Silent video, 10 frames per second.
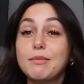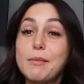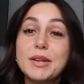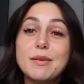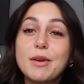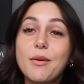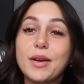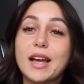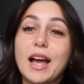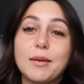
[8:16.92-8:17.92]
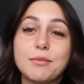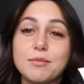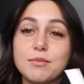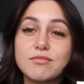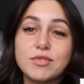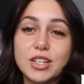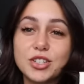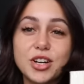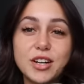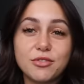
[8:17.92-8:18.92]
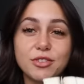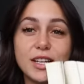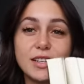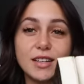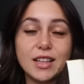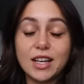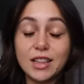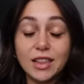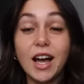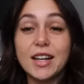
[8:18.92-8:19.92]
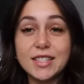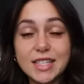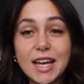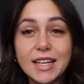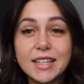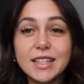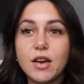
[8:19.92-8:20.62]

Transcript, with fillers: But I'm gonna keep going. I'm gonna try to read like a lot today.